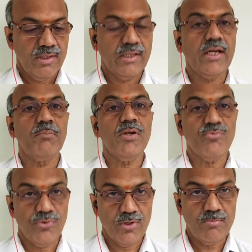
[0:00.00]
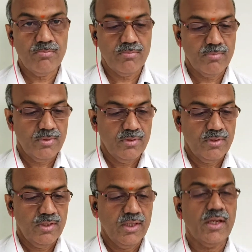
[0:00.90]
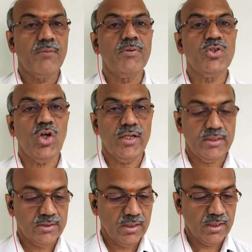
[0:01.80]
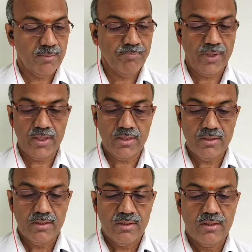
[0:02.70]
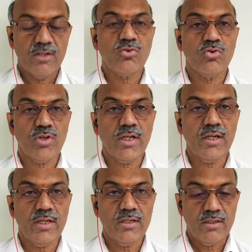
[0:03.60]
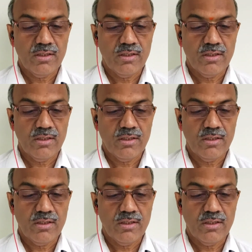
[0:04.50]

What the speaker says: It can be a firm, it can be joint stock company, a society,